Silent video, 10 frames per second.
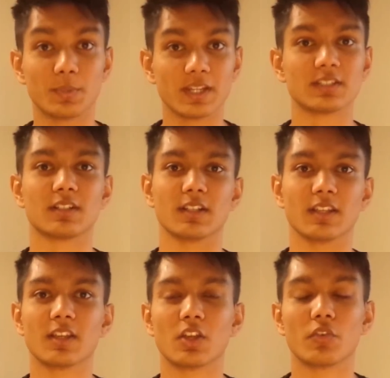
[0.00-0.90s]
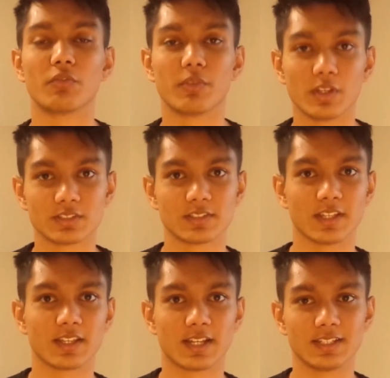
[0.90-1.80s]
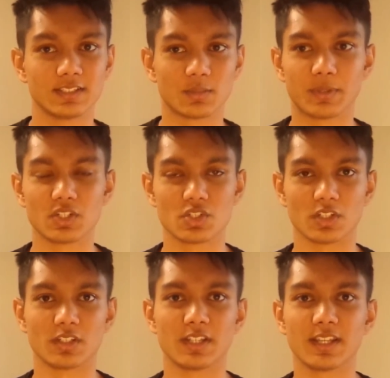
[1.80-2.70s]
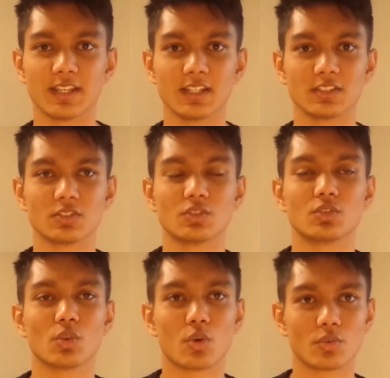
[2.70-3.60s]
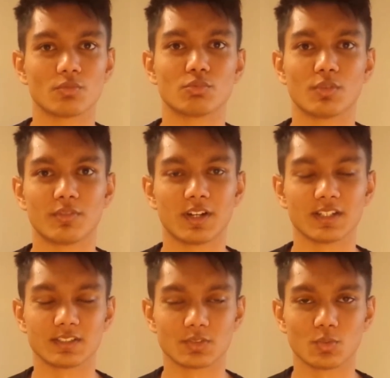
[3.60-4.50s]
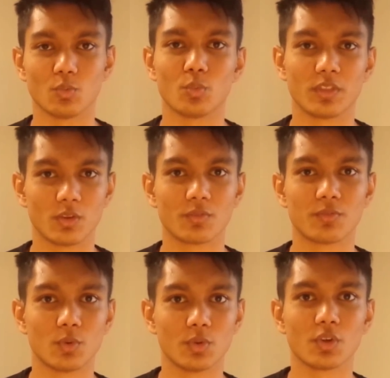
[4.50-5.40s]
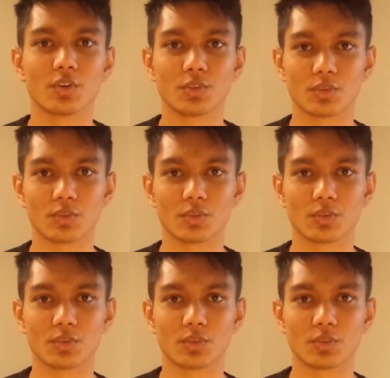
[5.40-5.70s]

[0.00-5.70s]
Basically, First thing I need to mention is don't revise with your phone on your